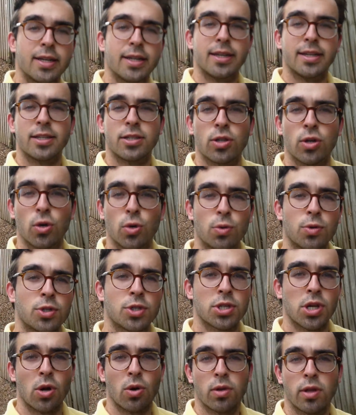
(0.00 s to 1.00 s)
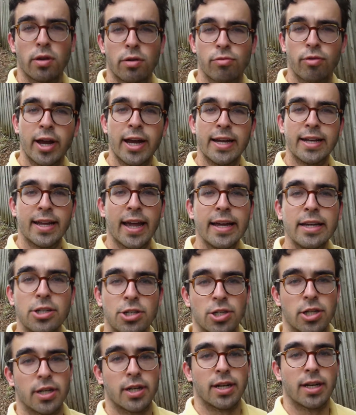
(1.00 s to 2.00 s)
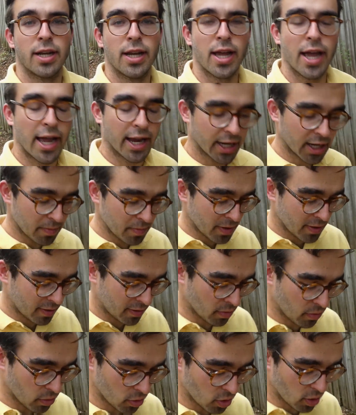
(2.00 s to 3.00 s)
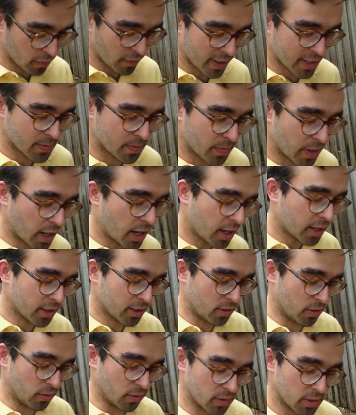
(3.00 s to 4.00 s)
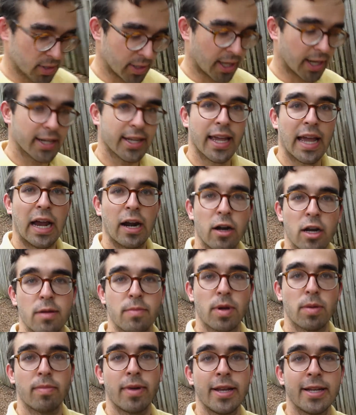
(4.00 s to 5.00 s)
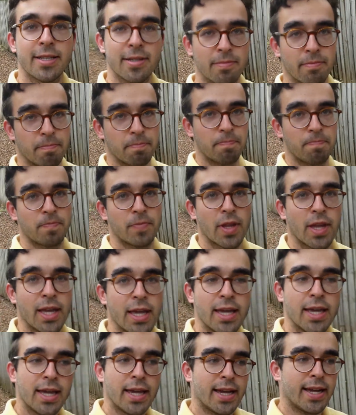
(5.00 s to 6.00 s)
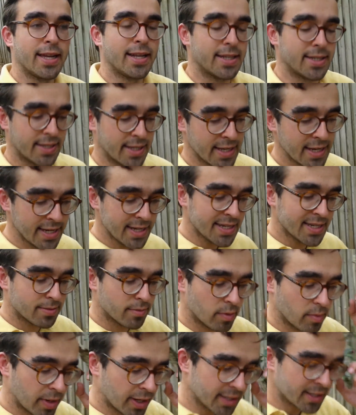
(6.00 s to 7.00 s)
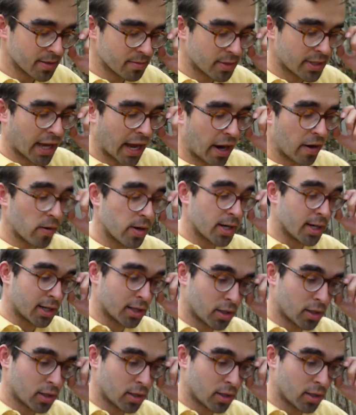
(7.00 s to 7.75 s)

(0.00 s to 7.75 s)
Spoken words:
is called solar radiation and can be thought of as particles that carry momentum. It is these momentum-carrying